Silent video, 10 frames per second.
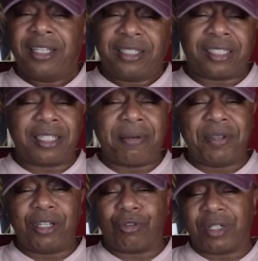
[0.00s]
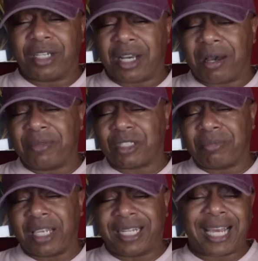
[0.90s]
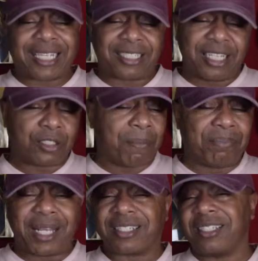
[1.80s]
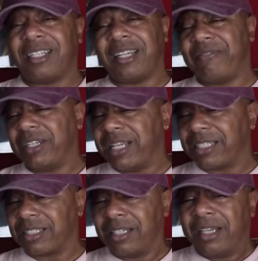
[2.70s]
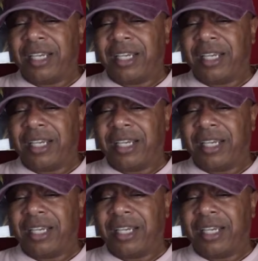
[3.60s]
Just let me know in the comments, man. Like I said, it's a blessing and every lesson.